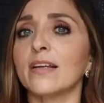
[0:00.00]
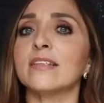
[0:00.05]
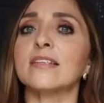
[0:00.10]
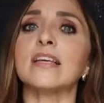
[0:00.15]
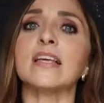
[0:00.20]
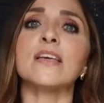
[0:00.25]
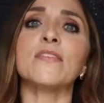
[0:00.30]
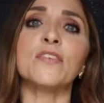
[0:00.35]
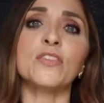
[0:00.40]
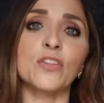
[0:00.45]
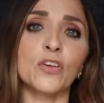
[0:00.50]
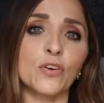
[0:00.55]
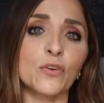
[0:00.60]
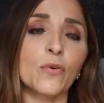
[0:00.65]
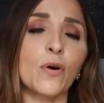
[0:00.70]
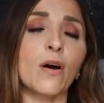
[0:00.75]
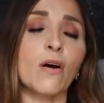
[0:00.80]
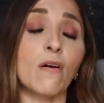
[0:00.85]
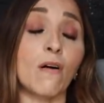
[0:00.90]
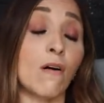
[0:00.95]
end, even
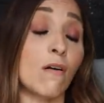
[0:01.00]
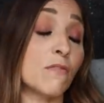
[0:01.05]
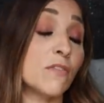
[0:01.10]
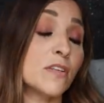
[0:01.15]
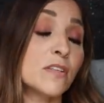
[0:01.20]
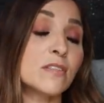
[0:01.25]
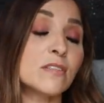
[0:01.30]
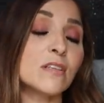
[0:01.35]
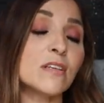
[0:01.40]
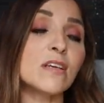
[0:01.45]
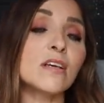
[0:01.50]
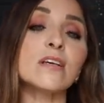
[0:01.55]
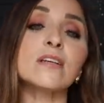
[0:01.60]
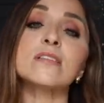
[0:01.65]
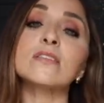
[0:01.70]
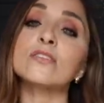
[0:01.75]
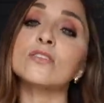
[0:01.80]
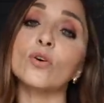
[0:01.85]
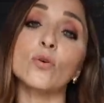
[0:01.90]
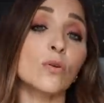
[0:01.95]
though obviously
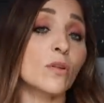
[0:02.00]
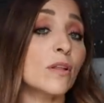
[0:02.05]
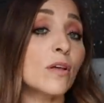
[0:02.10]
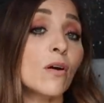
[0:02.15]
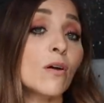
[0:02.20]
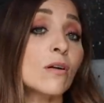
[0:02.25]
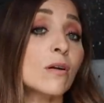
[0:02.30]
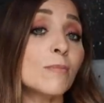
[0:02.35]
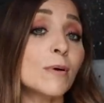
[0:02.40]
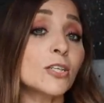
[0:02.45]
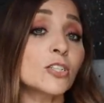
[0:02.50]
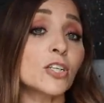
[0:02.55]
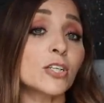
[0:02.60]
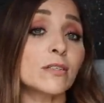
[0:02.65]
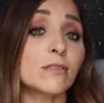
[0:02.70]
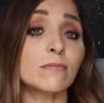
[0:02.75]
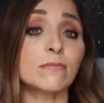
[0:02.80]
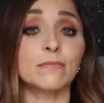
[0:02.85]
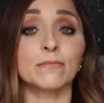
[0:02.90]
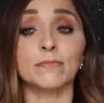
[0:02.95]
it's totally on a budget.